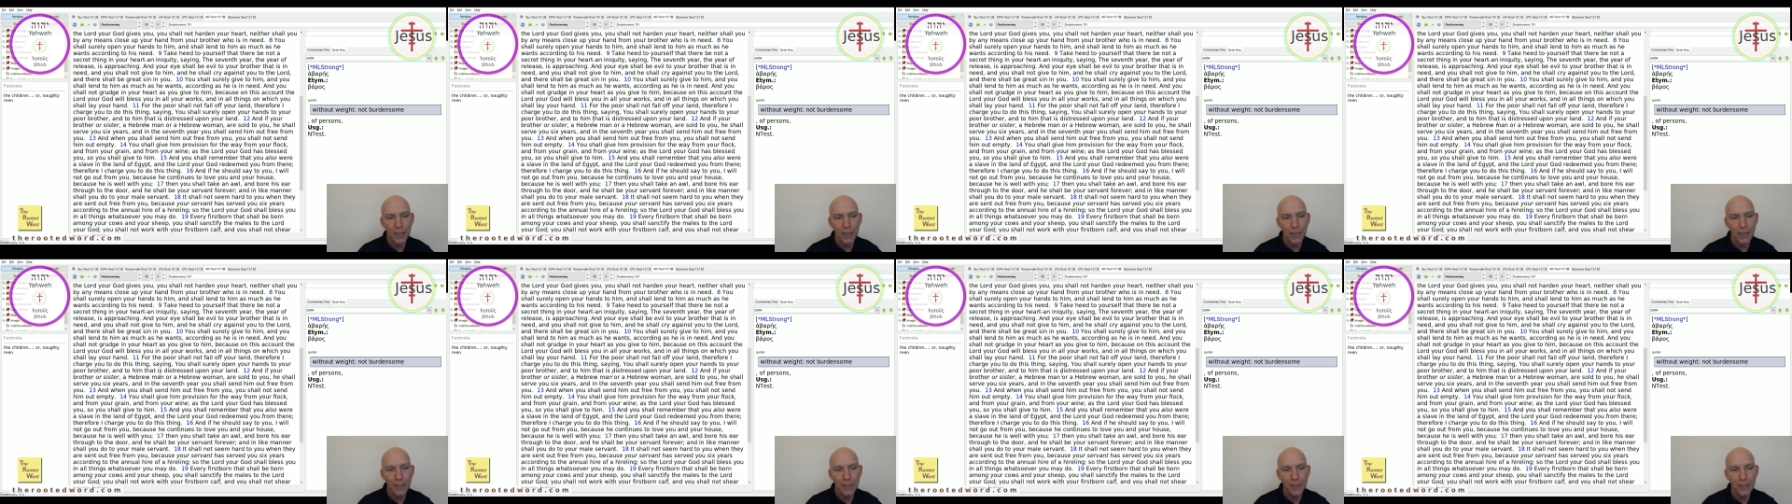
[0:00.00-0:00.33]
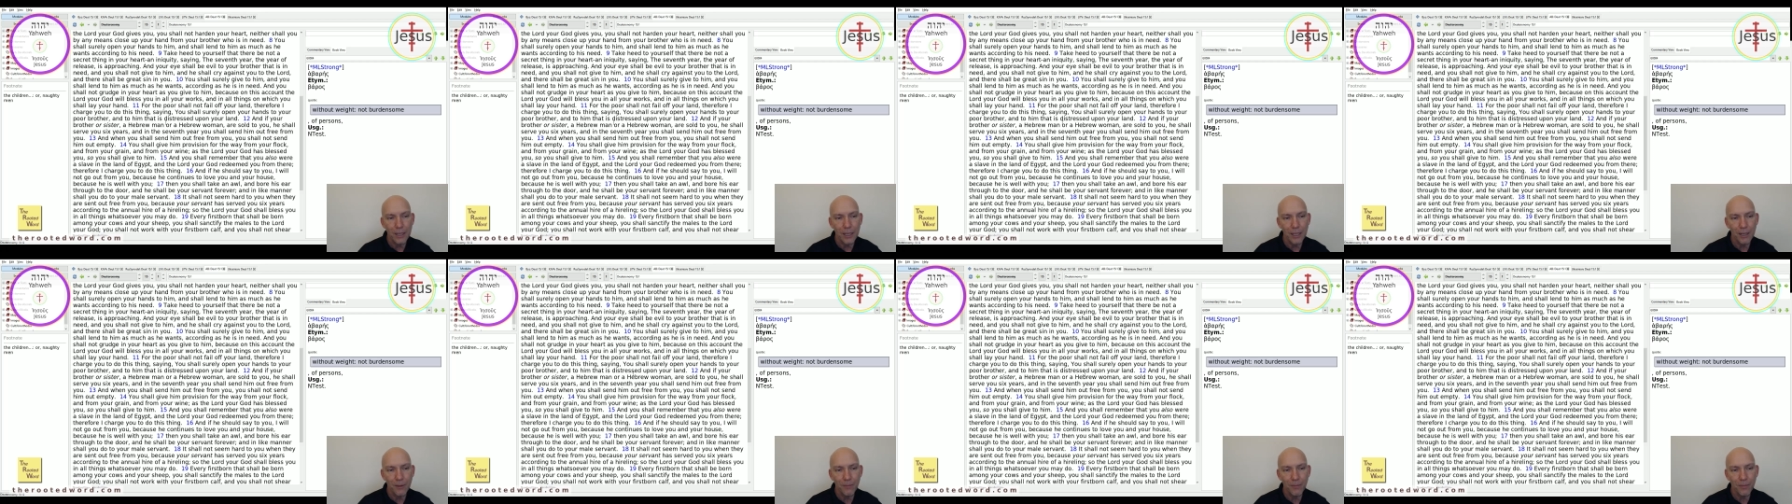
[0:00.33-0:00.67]
and
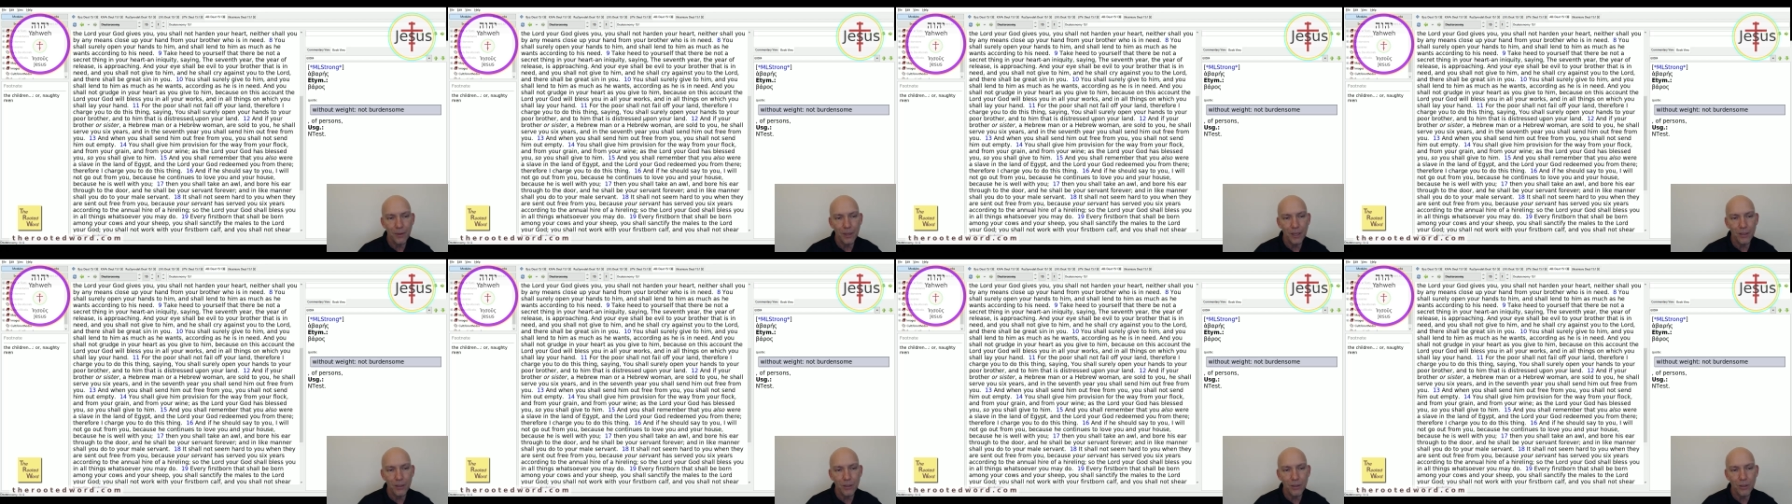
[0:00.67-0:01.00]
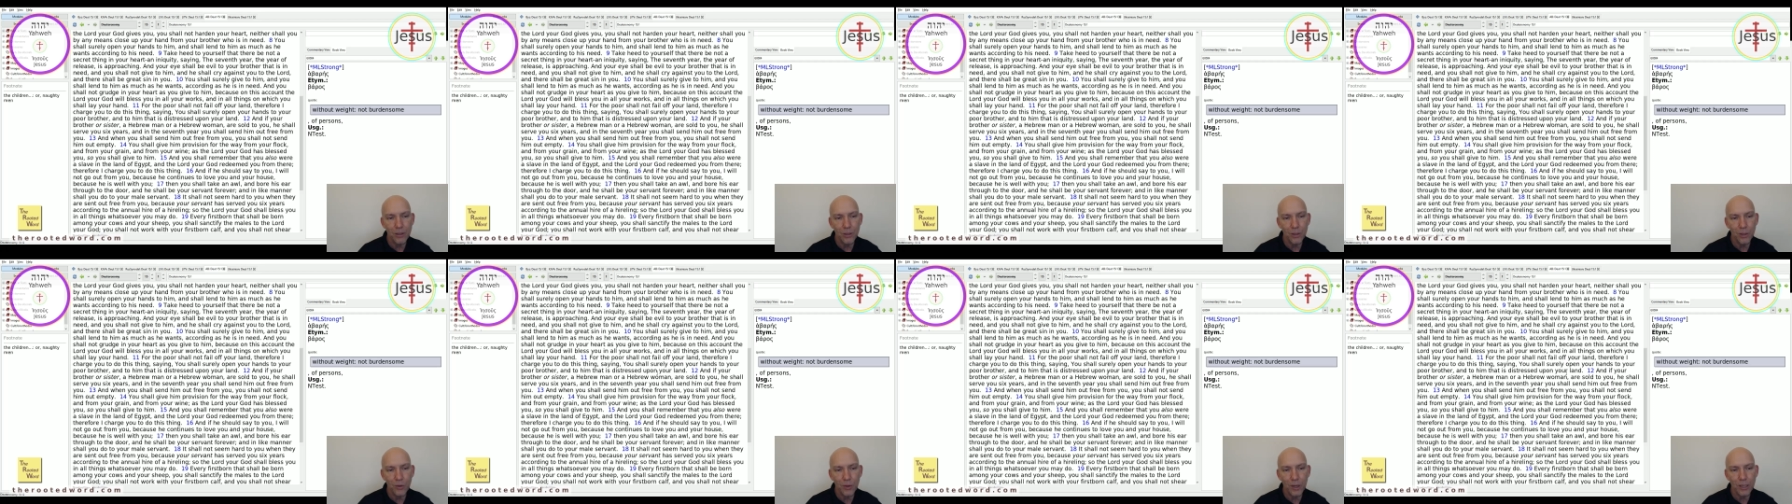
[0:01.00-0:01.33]
to him that is
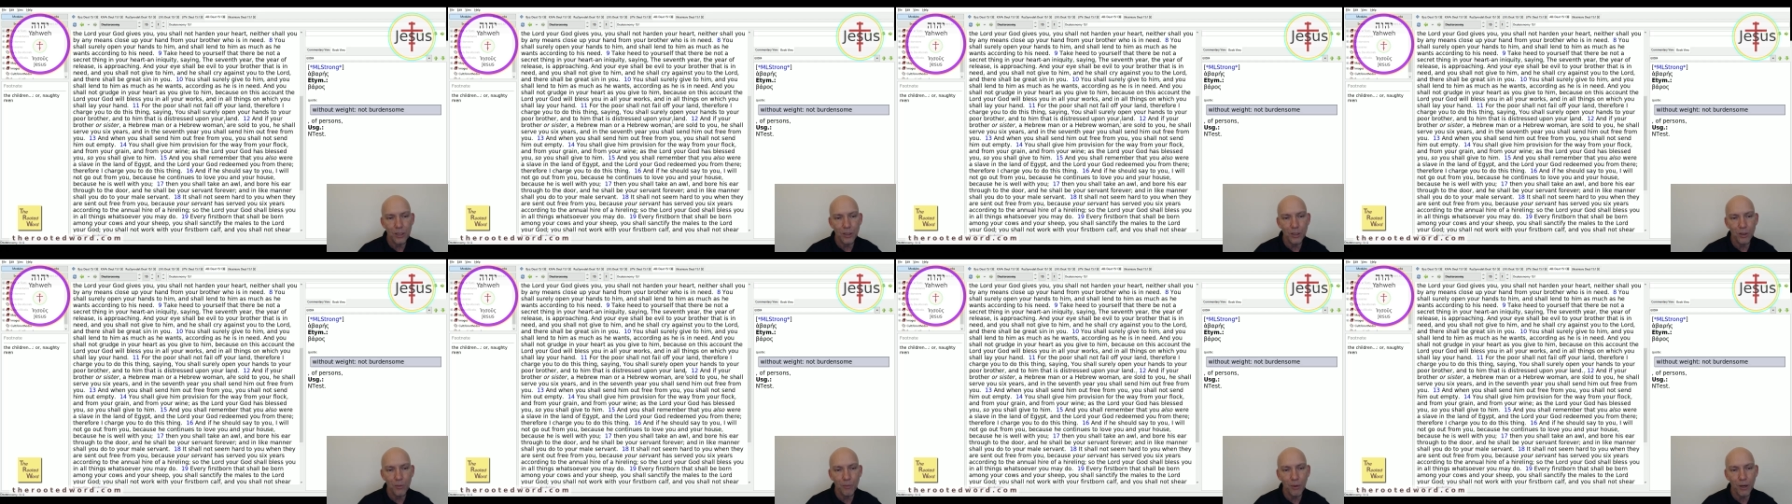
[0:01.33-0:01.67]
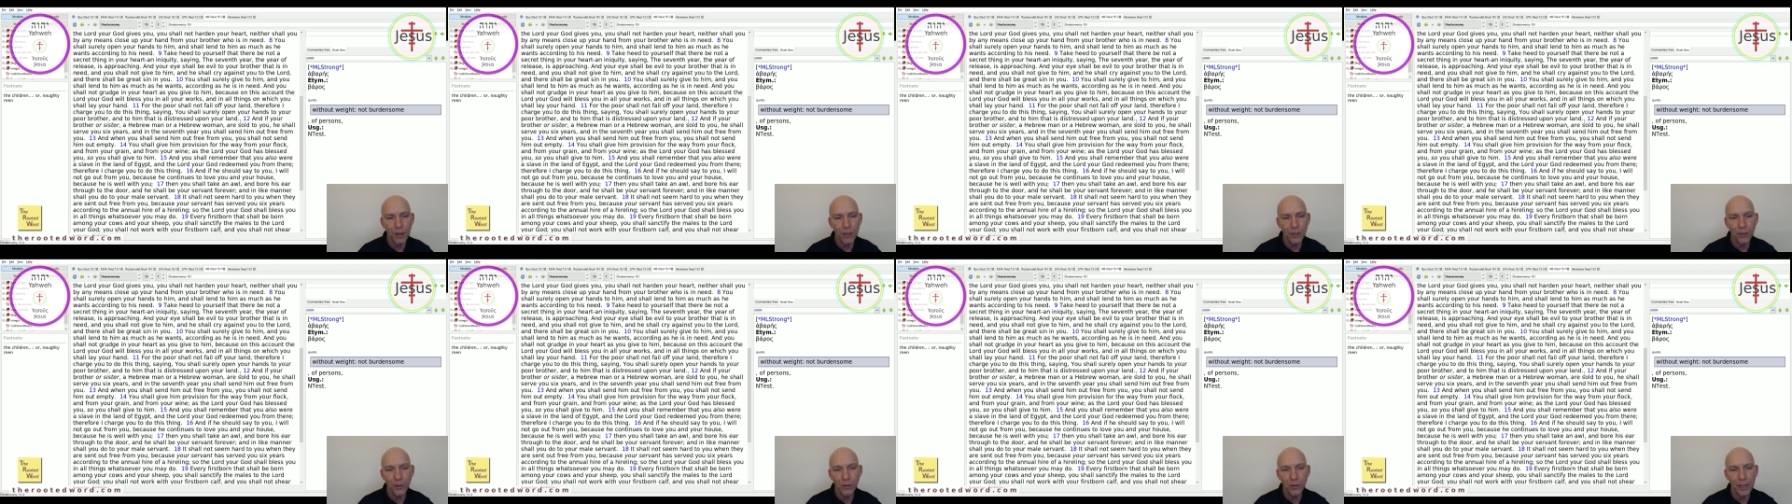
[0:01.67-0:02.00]
distressed
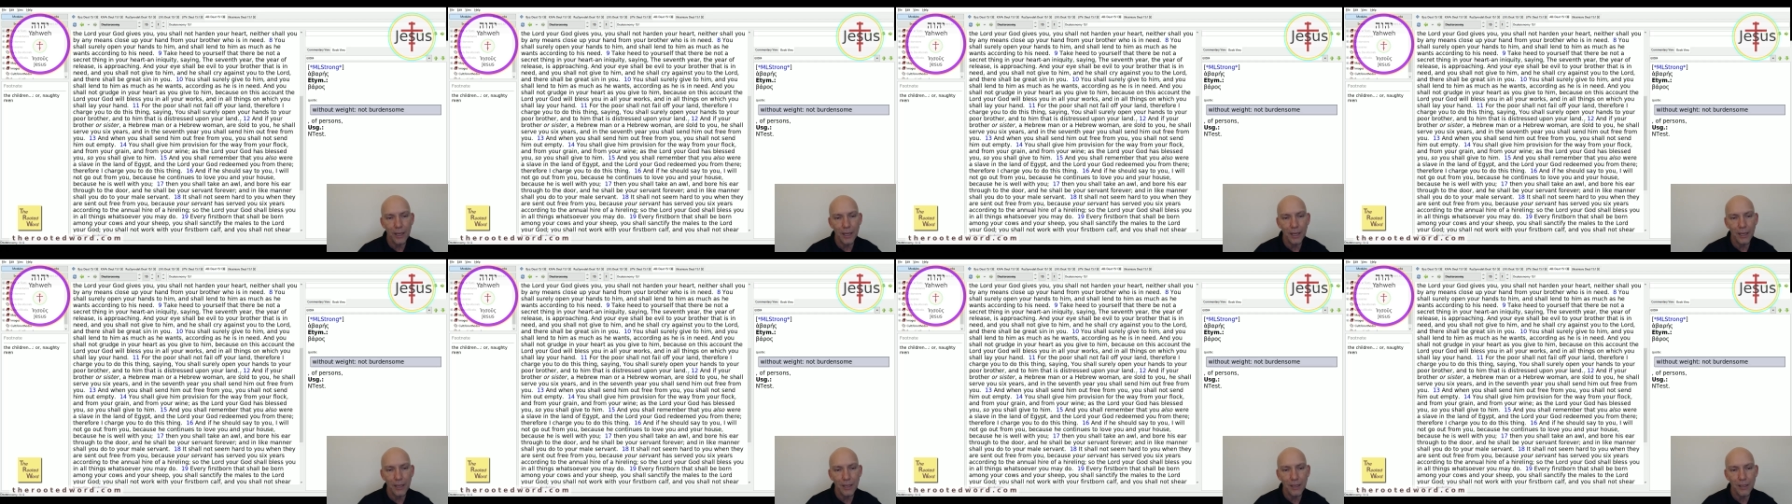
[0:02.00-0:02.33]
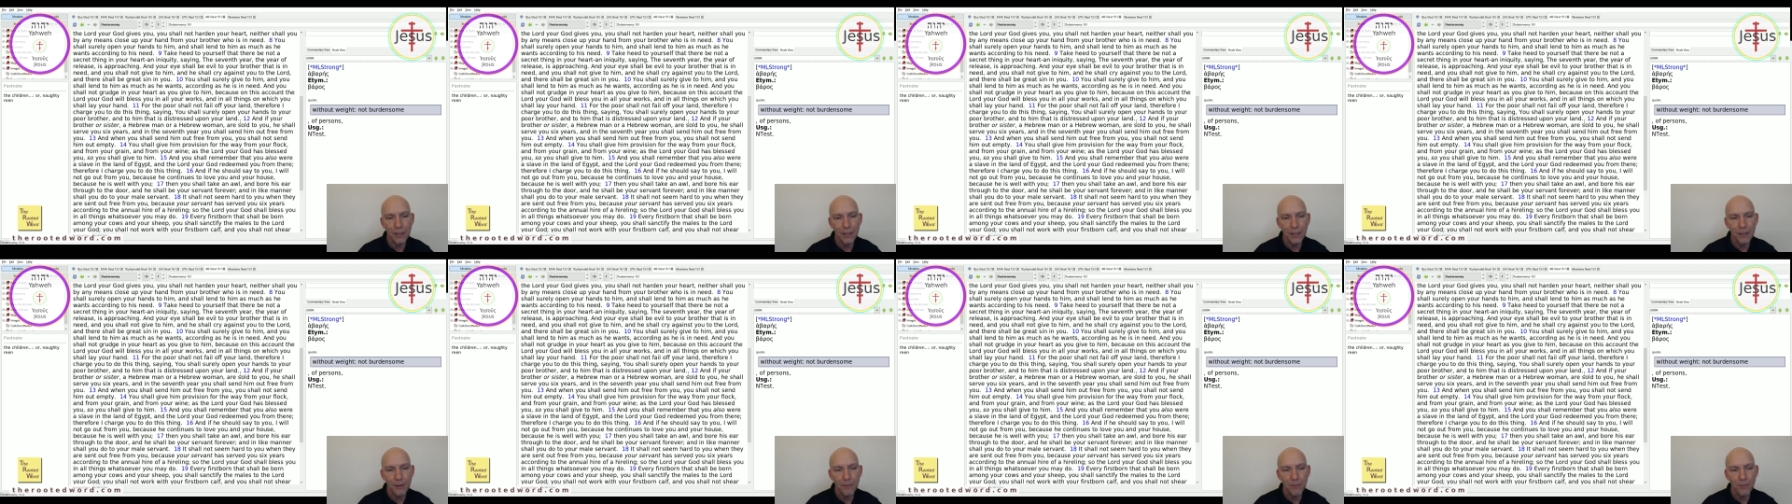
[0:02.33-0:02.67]
upon your land.